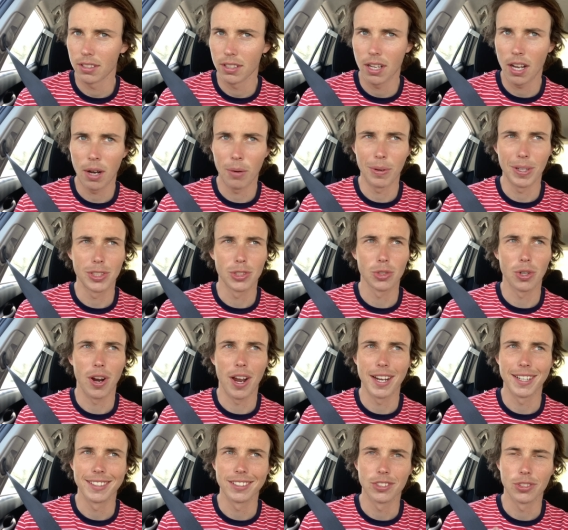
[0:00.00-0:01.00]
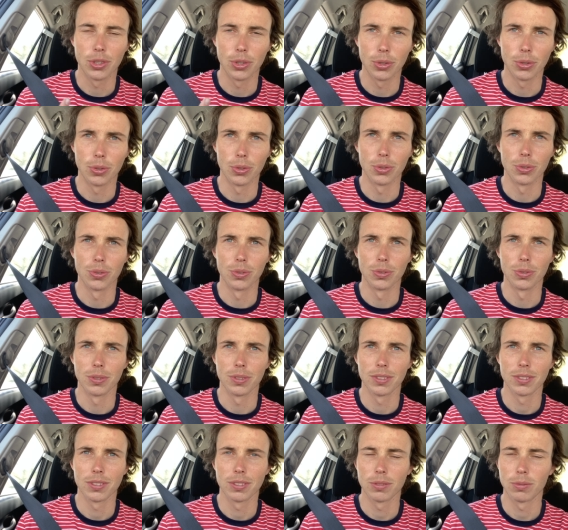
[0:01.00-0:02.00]
are we trying to
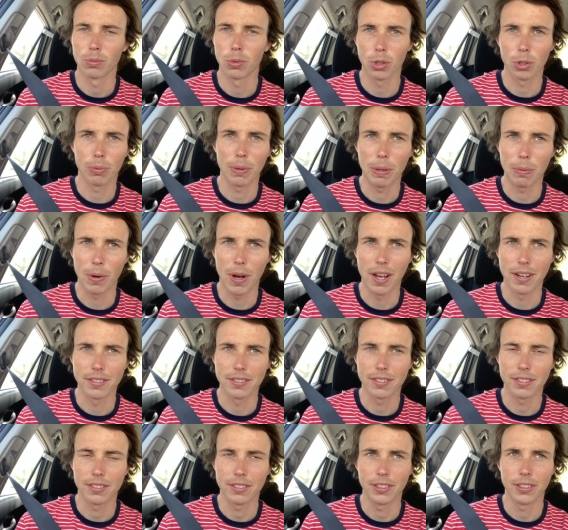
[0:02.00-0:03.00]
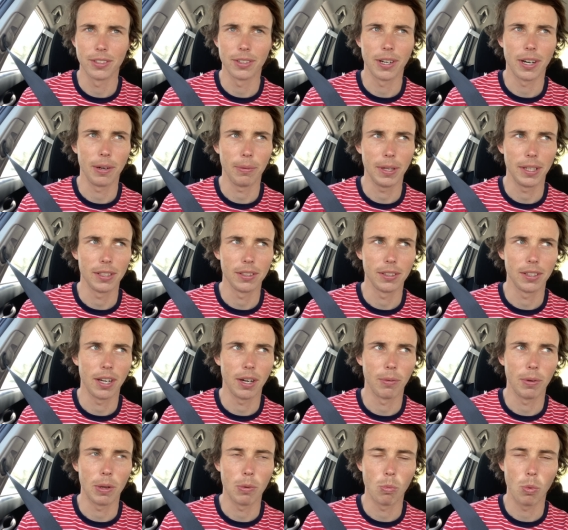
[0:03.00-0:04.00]
what do we want? You know, are we
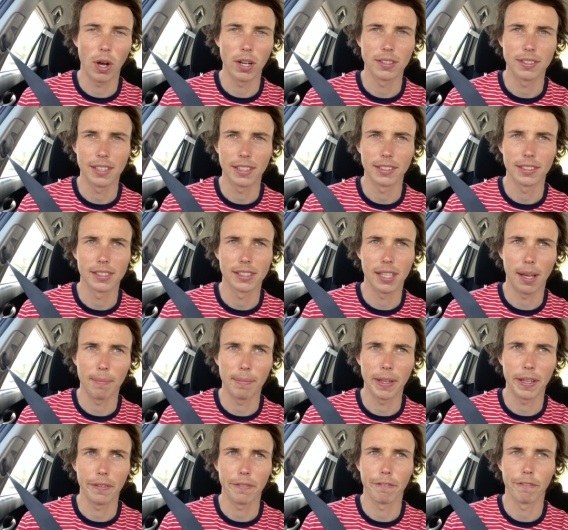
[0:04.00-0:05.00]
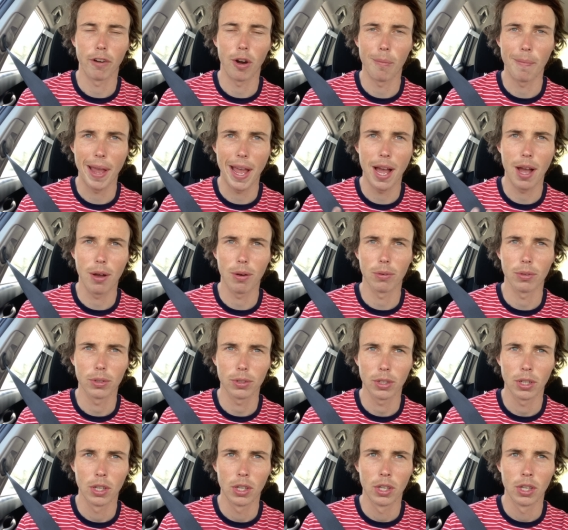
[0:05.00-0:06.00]
are we wanting something from our
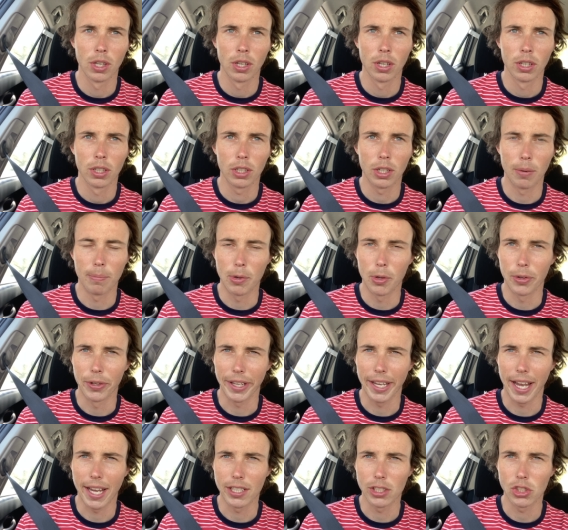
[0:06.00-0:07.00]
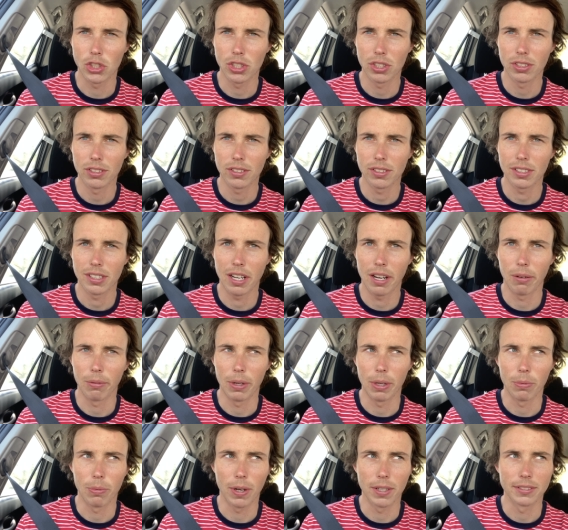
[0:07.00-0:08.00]
communication? Are
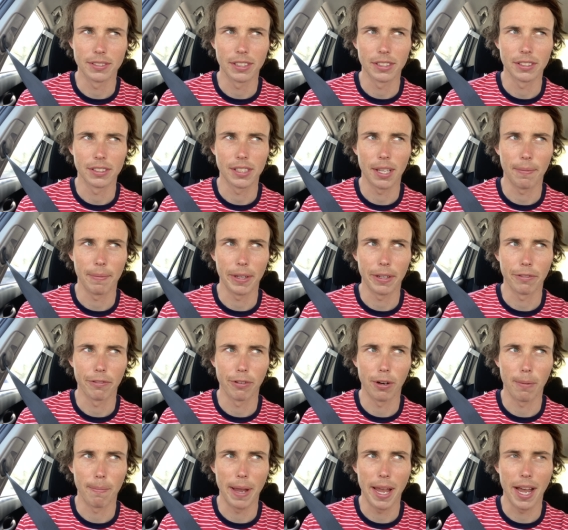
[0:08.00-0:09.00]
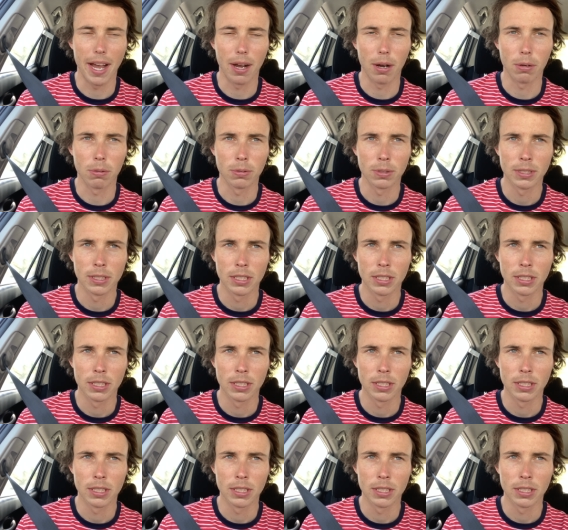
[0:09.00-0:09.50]
we wanting something from our